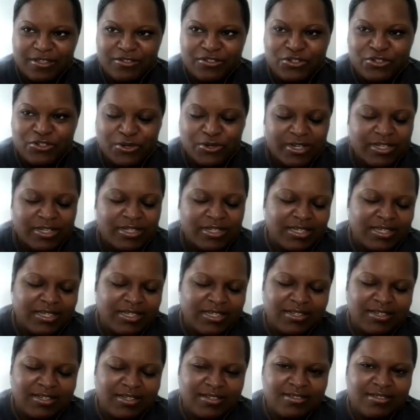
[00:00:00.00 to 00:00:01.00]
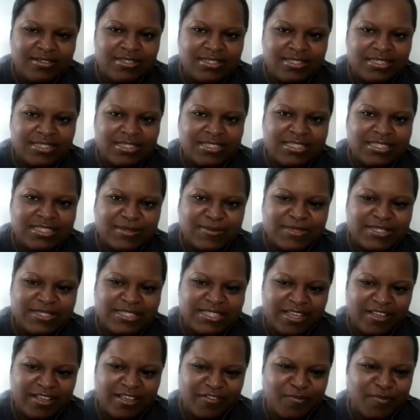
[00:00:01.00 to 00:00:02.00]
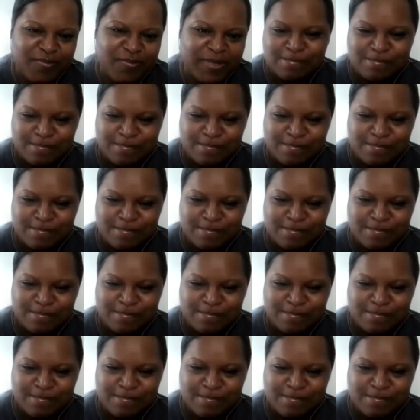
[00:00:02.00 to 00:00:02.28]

Jordan Gill, System Save Me.